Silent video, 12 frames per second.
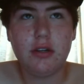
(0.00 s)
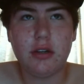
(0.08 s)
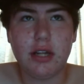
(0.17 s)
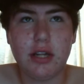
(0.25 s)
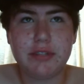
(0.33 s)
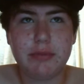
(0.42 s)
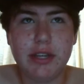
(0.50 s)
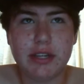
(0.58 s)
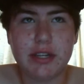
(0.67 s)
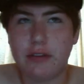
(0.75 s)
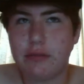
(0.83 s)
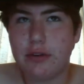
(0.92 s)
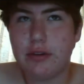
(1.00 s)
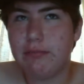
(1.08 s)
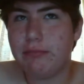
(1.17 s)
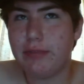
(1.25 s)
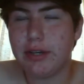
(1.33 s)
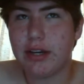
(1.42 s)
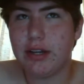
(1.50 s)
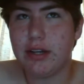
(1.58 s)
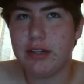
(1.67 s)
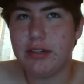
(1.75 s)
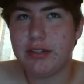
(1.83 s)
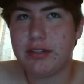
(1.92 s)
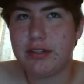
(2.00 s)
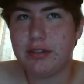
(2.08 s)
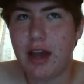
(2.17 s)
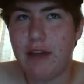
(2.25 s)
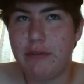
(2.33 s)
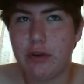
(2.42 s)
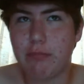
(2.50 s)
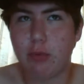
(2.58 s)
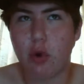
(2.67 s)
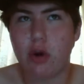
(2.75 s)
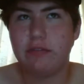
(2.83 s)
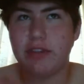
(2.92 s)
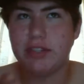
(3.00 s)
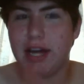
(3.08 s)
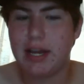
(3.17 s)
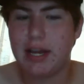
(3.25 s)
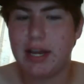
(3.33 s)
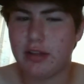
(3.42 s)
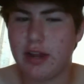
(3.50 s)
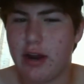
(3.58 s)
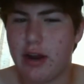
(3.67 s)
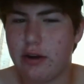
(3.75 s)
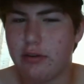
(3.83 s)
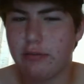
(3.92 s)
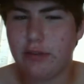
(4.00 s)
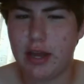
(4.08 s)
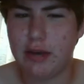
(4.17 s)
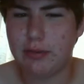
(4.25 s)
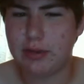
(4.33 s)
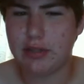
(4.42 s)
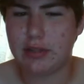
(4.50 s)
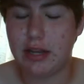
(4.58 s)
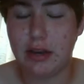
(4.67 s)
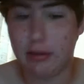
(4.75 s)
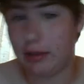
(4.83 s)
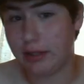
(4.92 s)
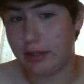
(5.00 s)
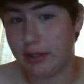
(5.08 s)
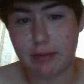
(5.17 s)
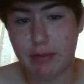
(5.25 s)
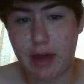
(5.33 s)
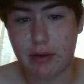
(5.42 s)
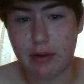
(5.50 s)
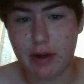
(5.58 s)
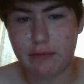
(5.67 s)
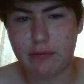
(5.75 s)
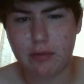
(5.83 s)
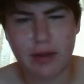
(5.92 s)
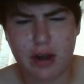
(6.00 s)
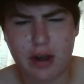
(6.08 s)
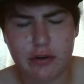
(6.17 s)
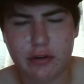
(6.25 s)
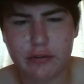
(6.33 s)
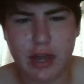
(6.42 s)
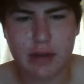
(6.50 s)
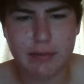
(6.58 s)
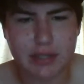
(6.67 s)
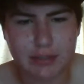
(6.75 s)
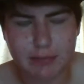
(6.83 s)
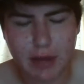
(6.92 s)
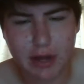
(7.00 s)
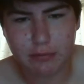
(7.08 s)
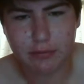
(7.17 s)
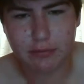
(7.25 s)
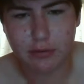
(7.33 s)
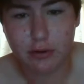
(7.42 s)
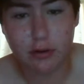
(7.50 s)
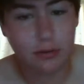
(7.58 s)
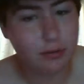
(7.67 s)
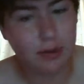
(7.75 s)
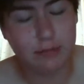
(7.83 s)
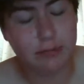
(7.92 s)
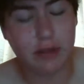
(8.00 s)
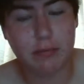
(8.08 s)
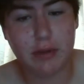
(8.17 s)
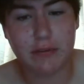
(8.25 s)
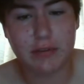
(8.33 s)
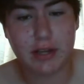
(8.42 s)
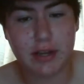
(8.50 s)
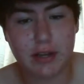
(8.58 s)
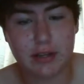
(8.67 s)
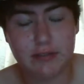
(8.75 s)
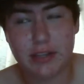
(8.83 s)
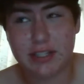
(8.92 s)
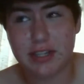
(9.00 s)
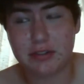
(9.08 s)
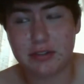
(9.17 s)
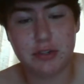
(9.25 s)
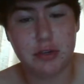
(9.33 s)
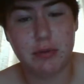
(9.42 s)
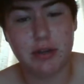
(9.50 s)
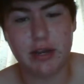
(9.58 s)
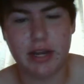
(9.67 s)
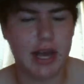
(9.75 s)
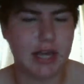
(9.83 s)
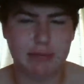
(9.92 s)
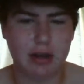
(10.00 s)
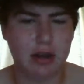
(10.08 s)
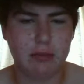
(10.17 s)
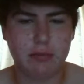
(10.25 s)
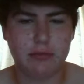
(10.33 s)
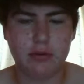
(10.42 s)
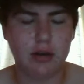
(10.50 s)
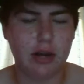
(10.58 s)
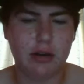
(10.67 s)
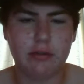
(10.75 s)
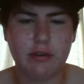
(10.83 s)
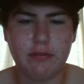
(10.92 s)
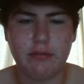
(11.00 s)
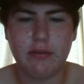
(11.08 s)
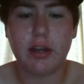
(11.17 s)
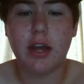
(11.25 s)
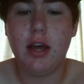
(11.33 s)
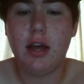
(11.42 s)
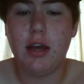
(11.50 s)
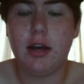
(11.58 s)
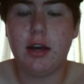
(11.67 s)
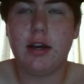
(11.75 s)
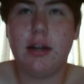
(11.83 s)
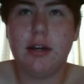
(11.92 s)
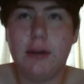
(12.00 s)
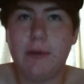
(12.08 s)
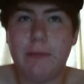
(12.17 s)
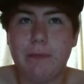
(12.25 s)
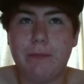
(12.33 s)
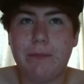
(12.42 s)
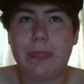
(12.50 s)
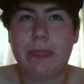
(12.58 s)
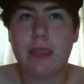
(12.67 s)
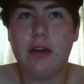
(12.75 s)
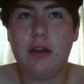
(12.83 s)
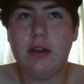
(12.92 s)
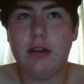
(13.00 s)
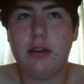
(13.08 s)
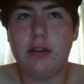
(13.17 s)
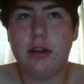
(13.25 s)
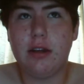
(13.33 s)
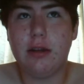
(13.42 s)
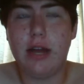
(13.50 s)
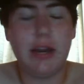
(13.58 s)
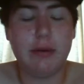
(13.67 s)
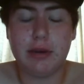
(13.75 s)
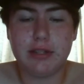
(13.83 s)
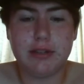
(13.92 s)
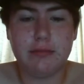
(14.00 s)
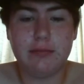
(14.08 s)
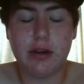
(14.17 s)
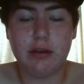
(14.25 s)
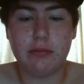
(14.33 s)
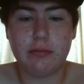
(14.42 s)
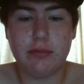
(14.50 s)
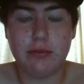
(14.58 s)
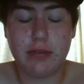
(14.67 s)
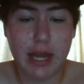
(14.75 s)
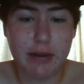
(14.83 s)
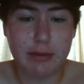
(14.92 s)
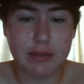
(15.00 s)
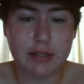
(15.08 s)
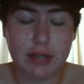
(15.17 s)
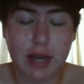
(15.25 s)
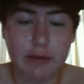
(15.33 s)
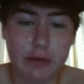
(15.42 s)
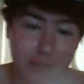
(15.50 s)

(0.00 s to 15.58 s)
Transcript: It's really a tough one because I've heard more of Disaster than I heard of Cannabis in at least a battle rap format. I don't know if Cannabis has battled before. Forgive me if I sound stupid and he has battled before. I don't give a fuck. Um, anyways, Cannabis, I've heard his